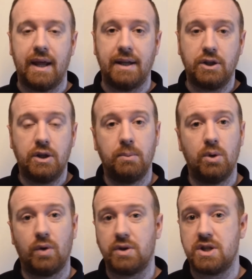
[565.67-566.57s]
then you
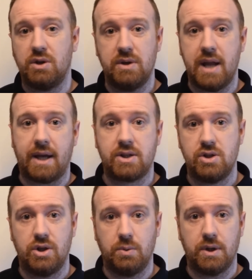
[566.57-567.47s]
move on to your
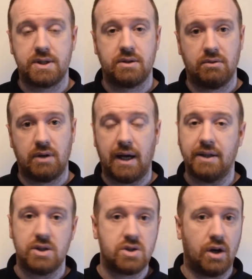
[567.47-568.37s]
next unit
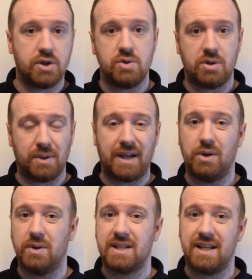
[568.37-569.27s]
and you start shooting with that
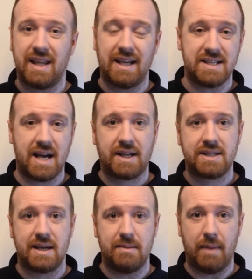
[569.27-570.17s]
unit in the
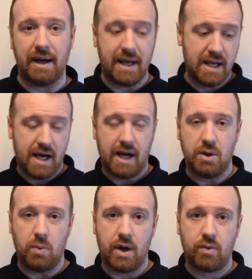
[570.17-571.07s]
exact same manner, and
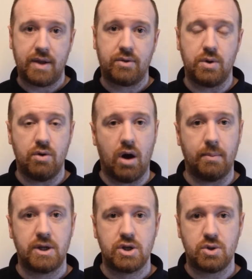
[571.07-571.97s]
you work right through your
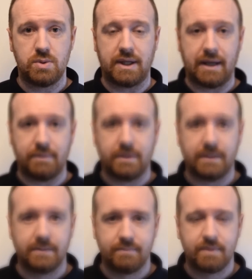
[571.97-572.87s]
army shooting
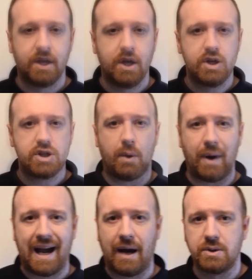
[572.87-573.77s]
everything.
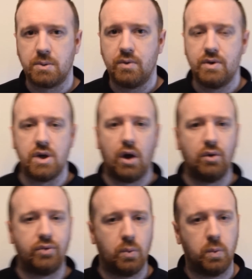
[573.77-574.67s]
So how do we
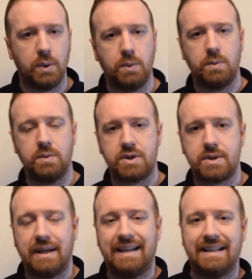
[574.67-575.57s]
resolve
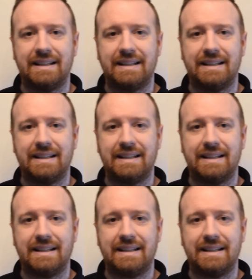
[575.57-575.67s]
wounds?